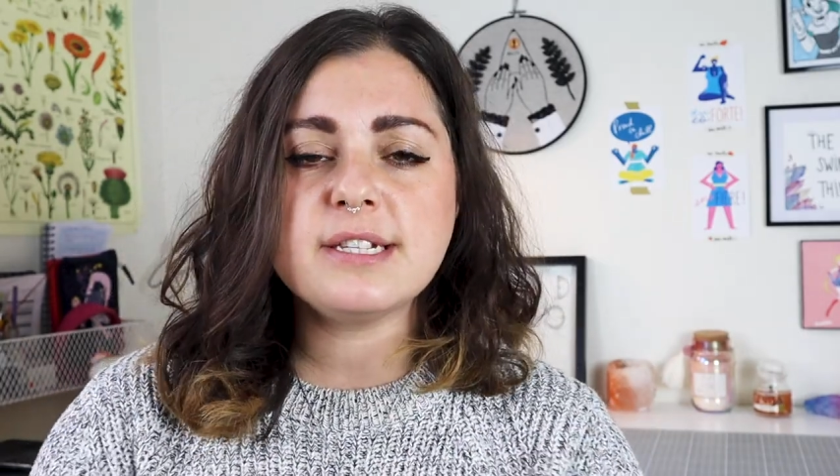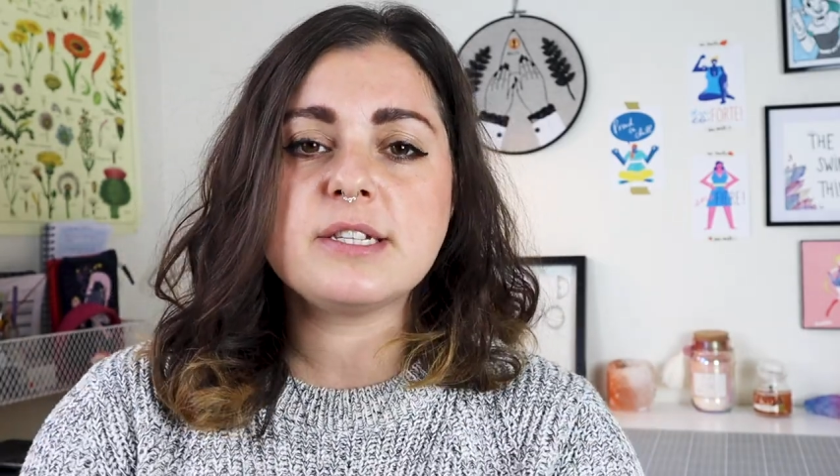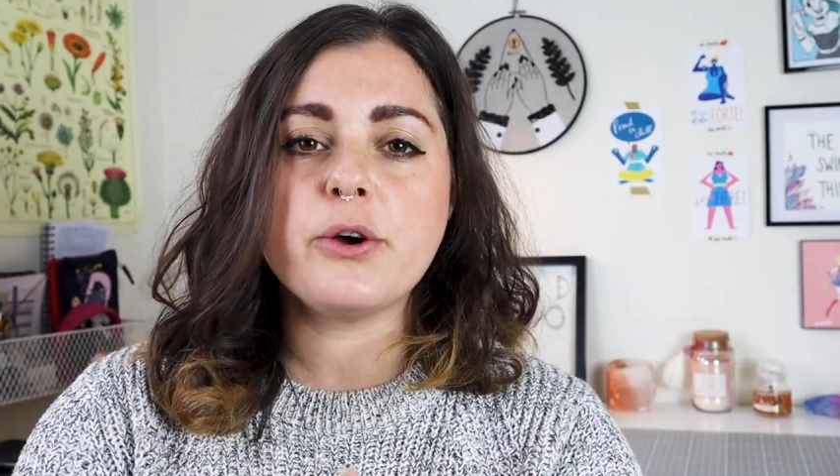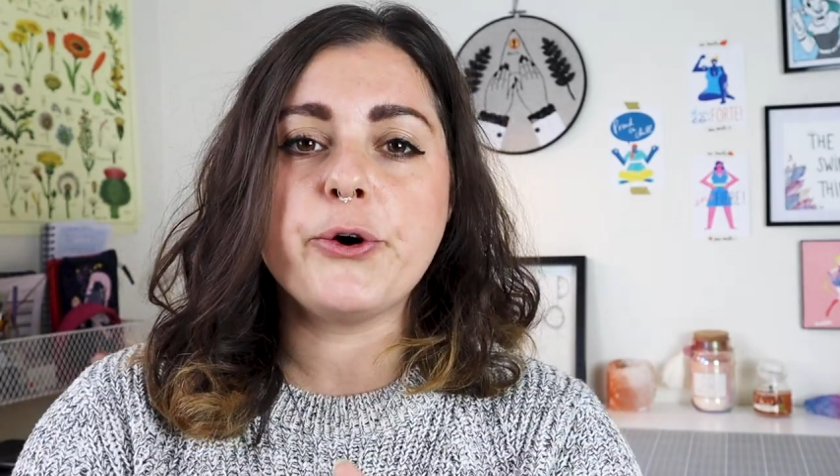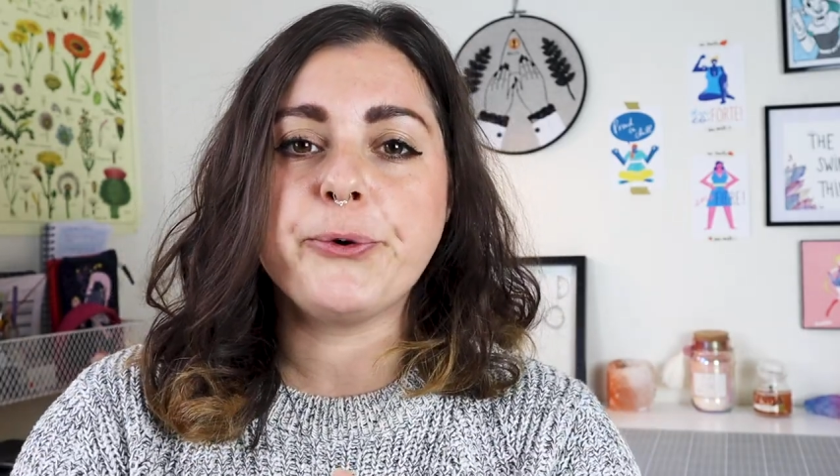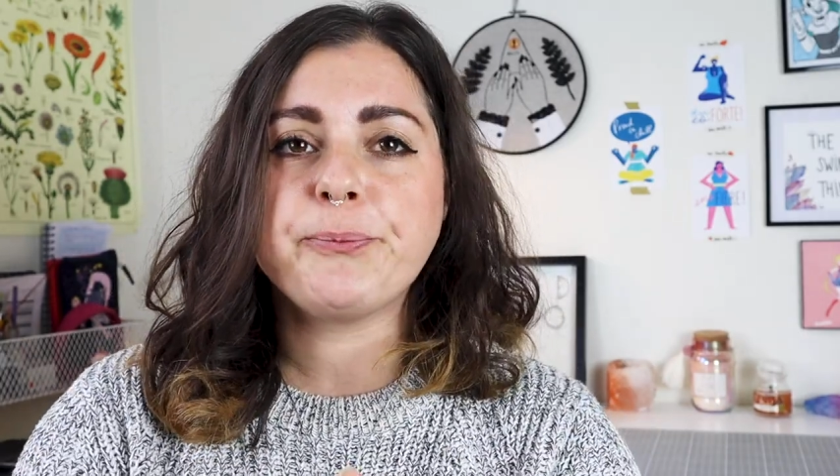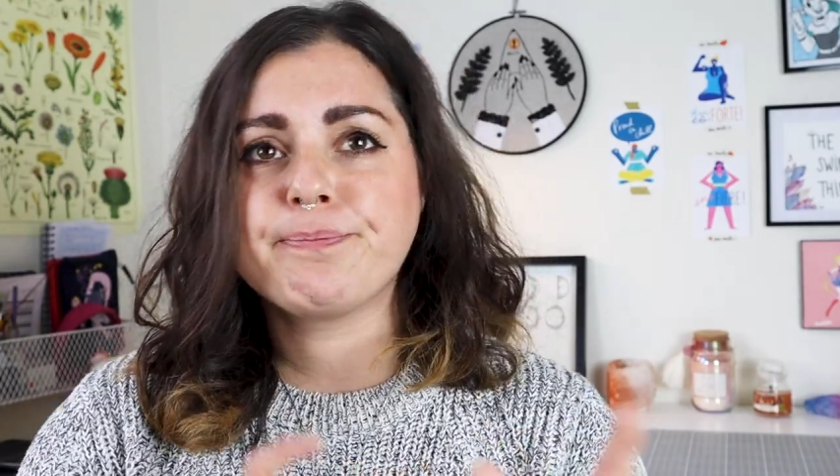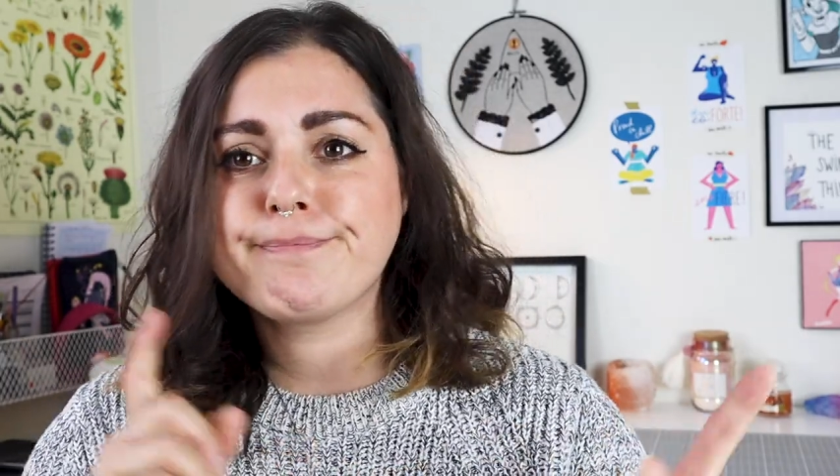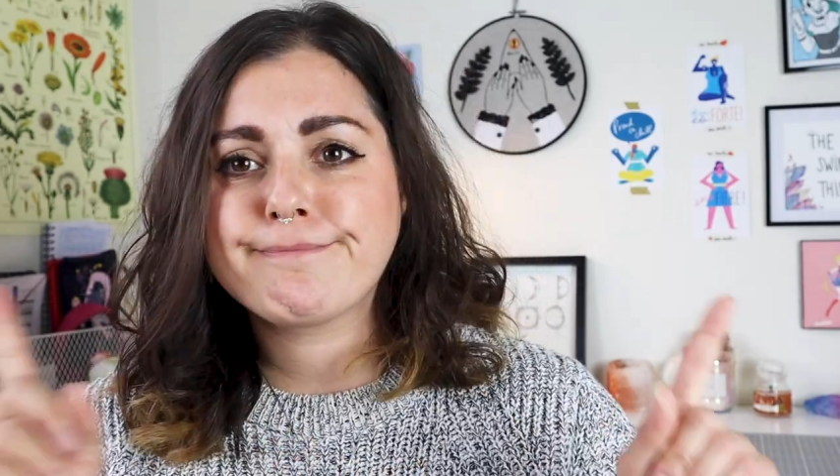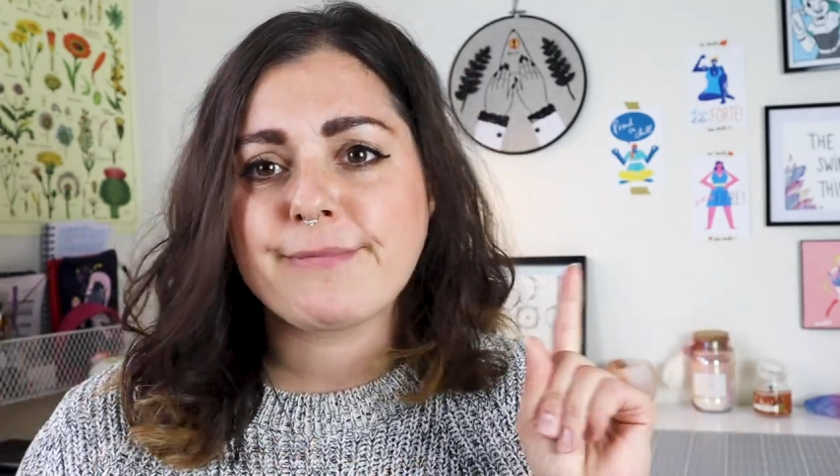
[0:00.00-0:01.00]
so
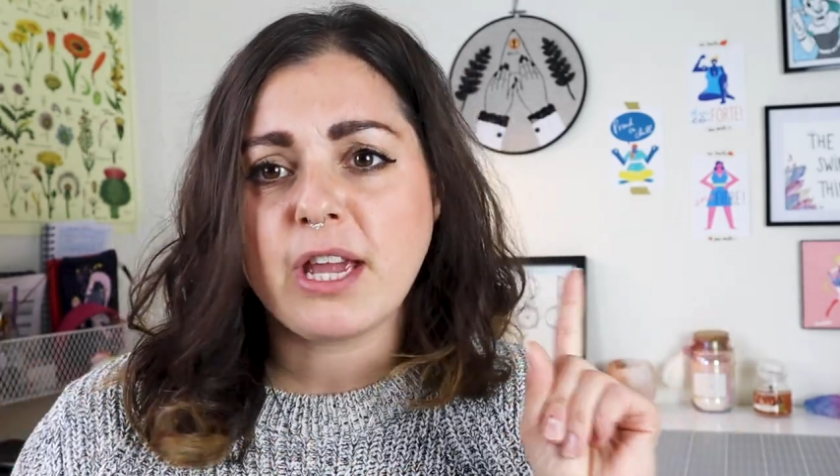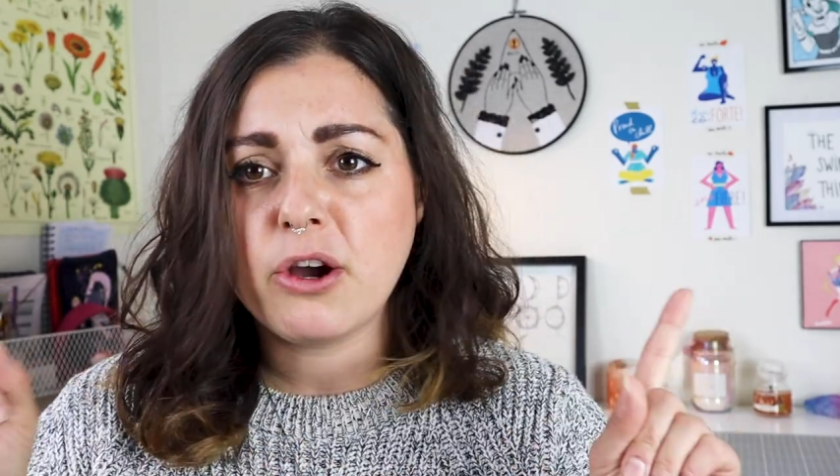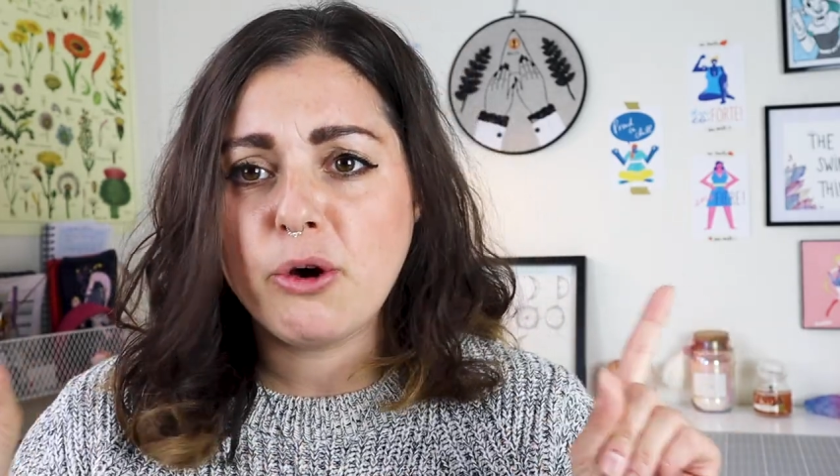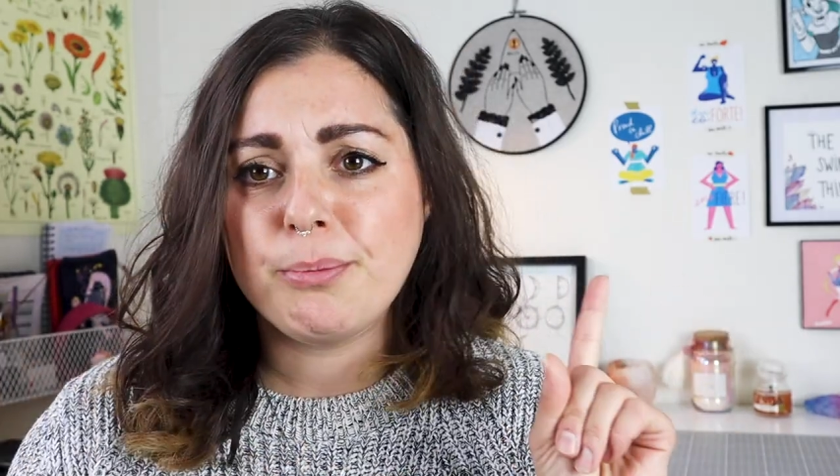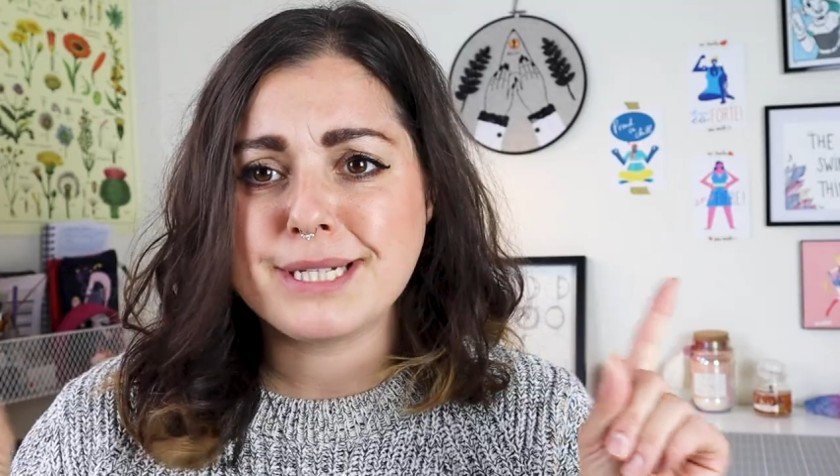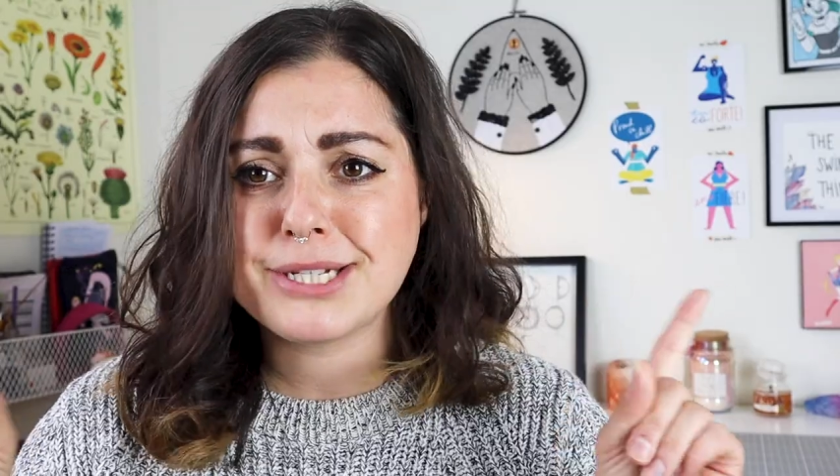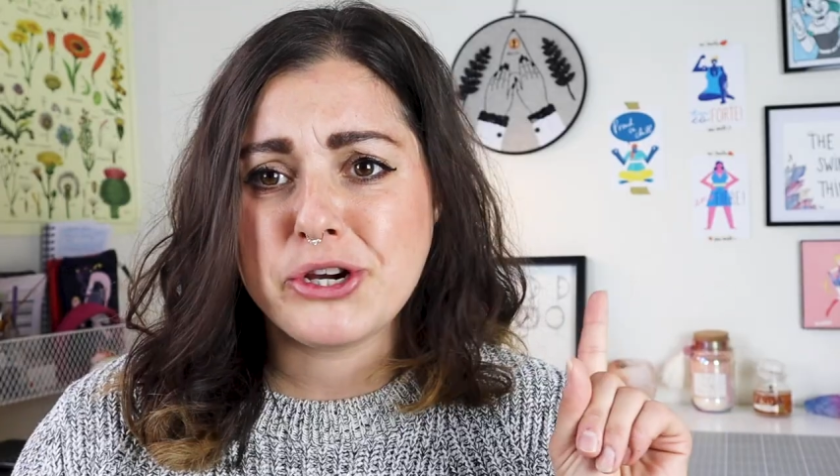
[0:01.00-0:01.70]
hope it's